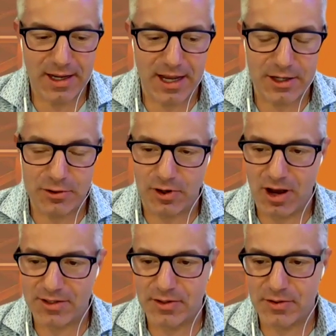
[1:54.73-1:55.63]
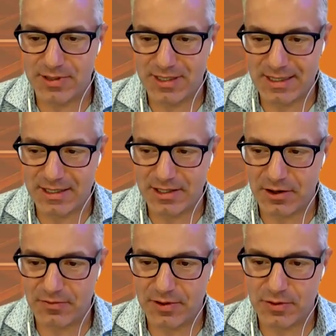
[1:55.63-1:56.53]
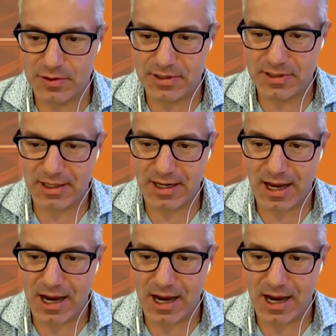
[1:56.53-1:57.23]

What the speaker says: And you can also see these interviews